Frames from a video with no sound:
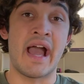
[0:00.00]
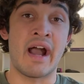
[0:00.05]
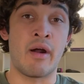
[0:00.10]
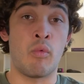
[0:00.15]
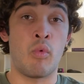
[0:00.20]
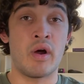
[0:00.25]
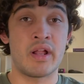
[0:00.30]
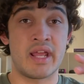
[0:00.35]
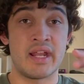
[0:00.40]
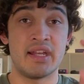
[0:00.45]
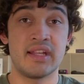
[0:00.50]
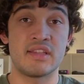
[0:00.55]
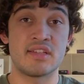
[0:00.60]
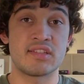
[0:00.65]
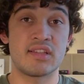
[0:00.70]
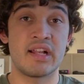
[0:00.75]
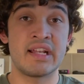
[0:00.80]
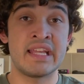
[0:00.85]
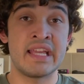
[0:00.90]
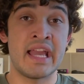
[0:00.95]
at what I need to
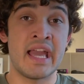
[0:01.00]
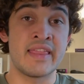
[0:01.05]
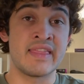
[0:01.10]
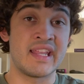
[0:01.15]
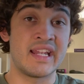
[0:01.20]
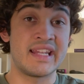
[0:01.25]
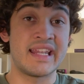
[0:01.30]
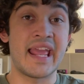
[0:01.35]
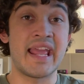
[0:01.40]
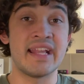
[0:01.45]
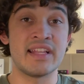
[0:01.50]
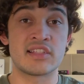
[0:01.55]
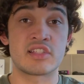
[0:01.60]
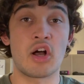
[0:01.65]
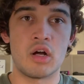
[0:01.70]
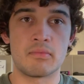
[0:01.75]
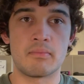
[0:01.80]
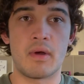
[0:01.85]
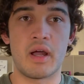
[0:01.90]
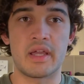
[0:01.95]
study and the dates
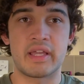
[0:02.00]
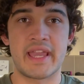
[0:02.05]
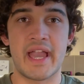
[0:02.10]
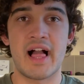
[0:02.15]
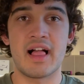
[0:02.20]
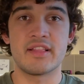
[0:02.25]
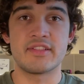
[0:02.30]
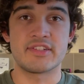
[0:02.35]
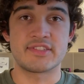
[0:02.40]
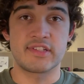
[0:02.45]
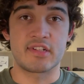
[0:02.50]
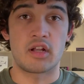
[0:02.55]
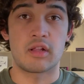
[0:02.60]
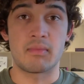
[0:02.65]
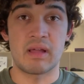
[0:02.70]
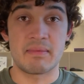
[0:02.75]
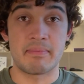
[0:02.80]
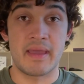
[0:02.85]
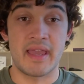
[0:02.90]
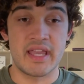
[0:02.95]
on my calendars and on
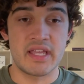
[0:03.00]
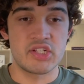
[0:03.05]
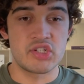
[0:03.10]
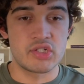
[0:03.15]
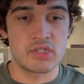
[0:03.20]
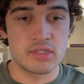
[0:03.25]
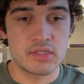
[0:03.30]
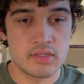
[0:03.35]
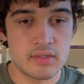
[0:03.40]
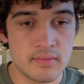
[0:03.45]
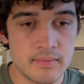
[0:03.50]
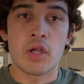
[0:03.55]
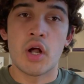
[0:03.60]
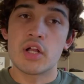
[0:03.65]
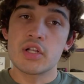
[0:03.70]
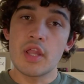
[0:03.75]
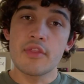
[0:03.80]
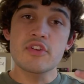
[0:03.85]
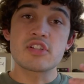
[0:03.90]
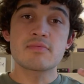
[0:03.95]
my pages.
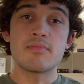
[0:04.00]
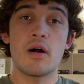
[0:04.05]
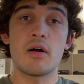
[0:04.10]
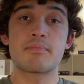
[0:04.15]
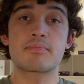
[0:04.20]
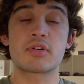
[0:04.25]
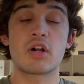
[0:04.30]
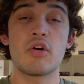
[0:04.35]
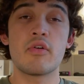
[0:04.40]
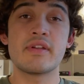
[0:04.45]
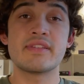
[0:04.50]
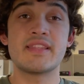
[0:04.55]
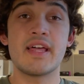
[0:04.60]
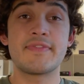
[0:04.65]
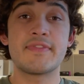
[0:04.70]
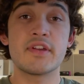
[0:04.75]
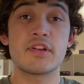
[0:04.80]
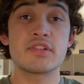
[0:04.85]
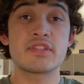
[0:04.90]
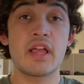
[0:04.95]
Another small pro is
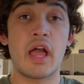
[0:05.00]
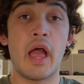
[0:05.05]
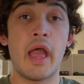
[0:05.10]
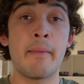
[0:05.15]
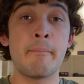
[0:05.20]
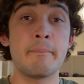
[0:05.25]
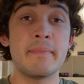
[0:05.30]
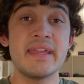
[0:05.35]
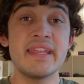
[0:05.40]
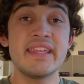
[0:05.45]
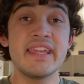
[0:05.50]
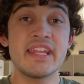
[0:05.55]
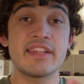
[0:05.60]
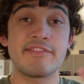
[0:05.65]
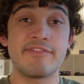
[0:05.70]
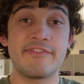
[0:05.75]
that there's immediate